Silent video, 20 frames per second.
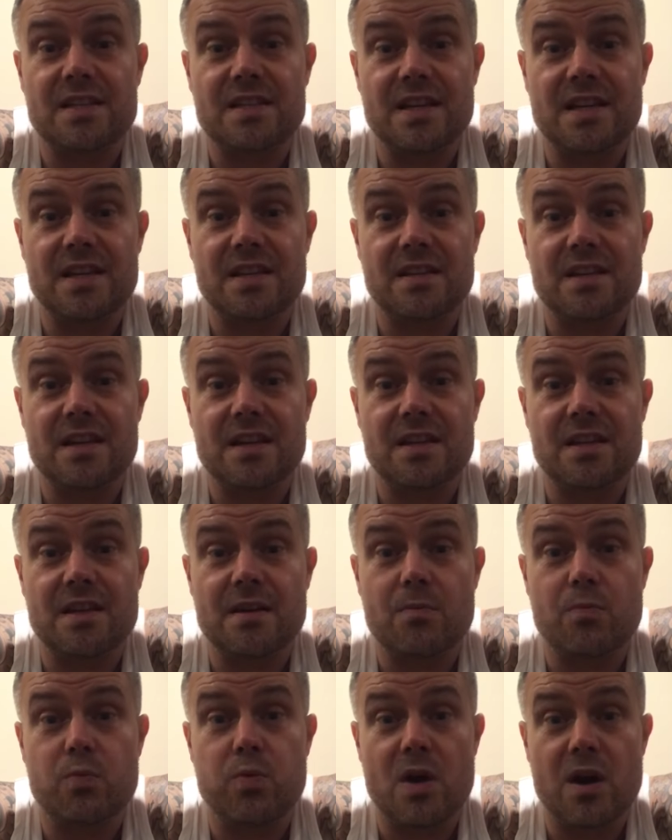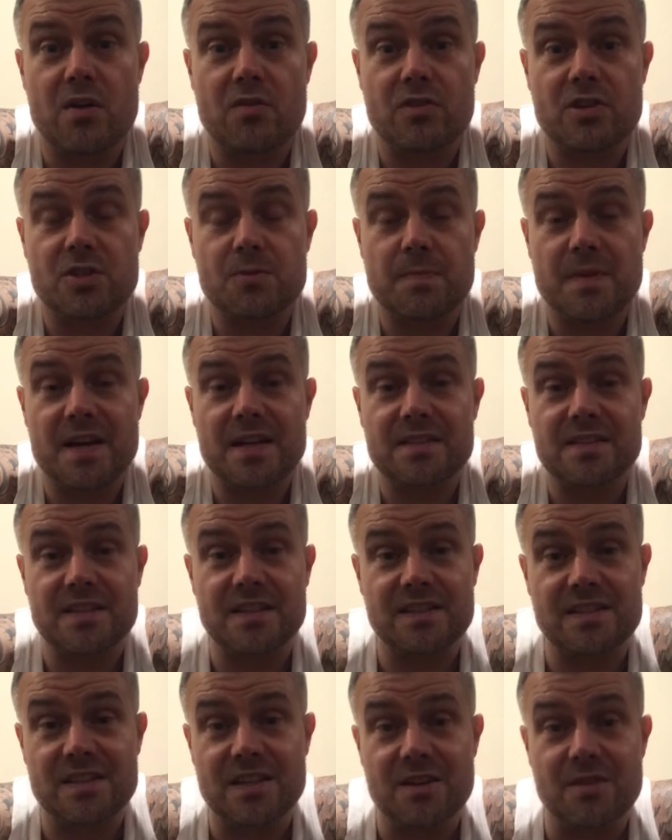and they're well
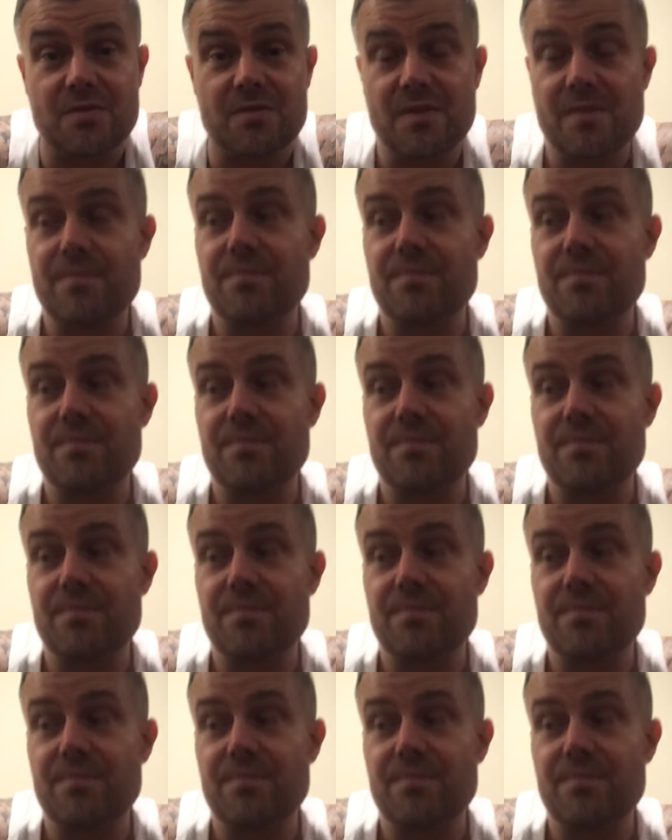respected. So